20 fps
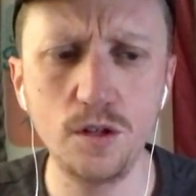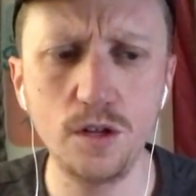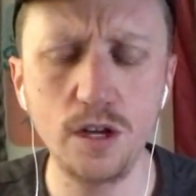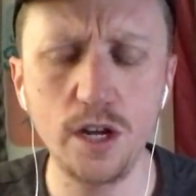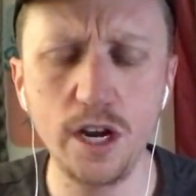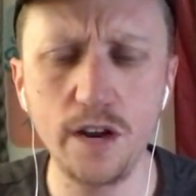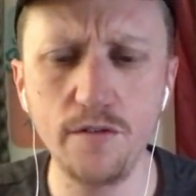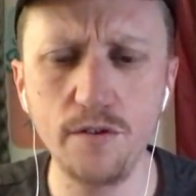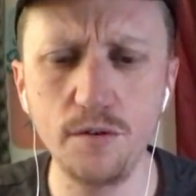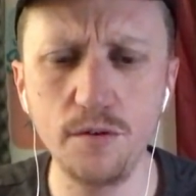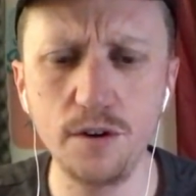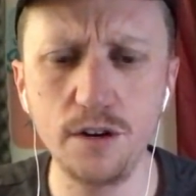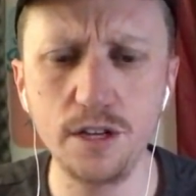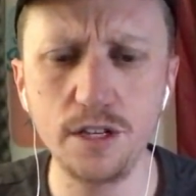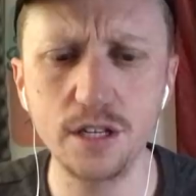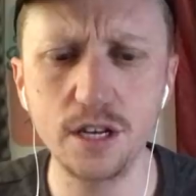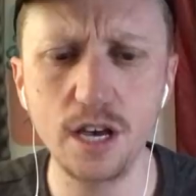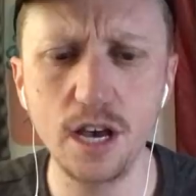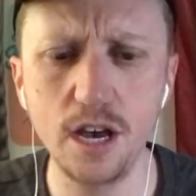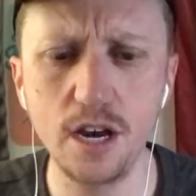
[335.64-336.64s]
and everyone
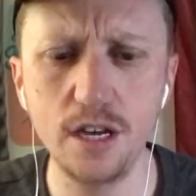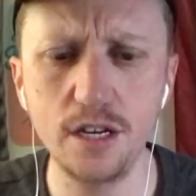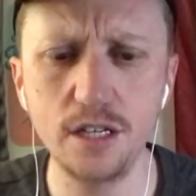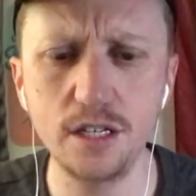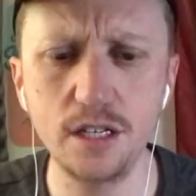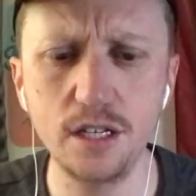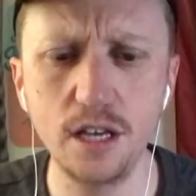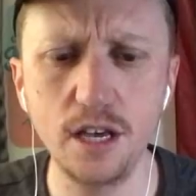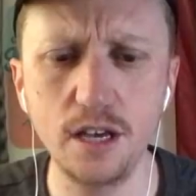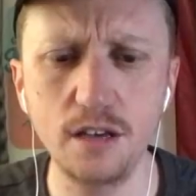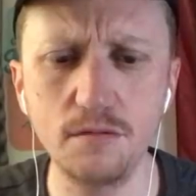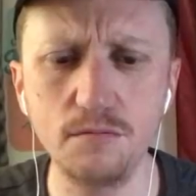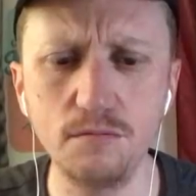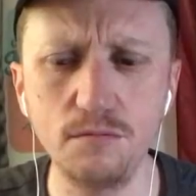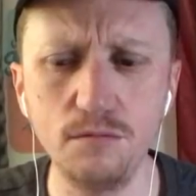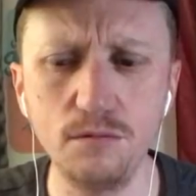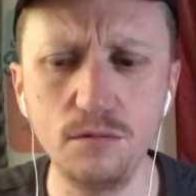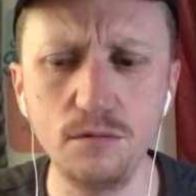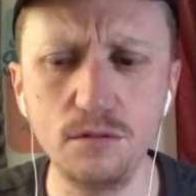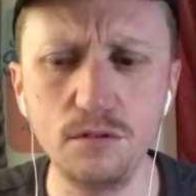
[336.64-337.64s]
is kind of just like,
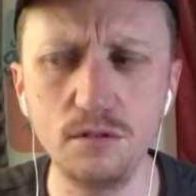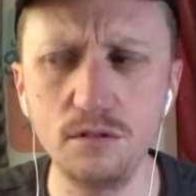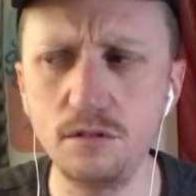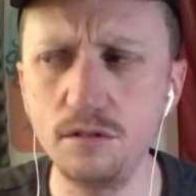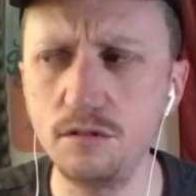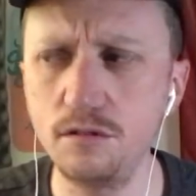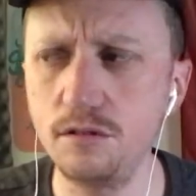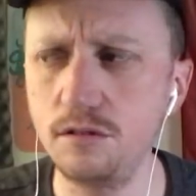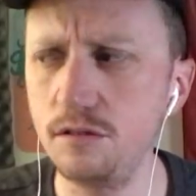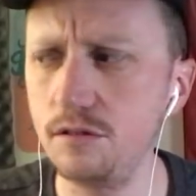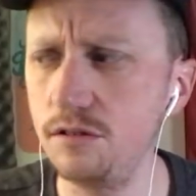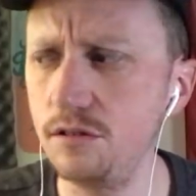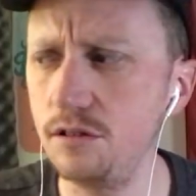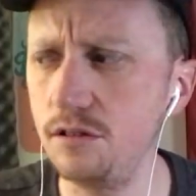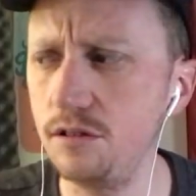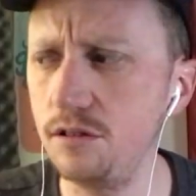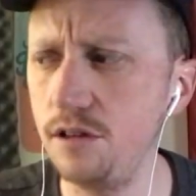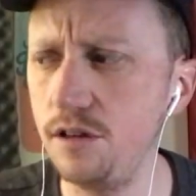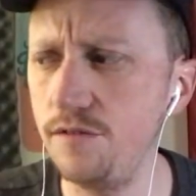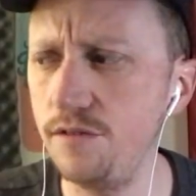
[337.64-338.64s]

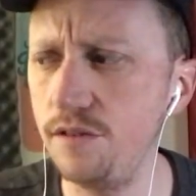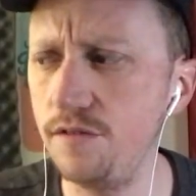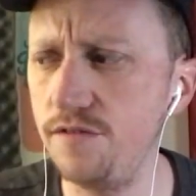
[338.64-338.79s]
even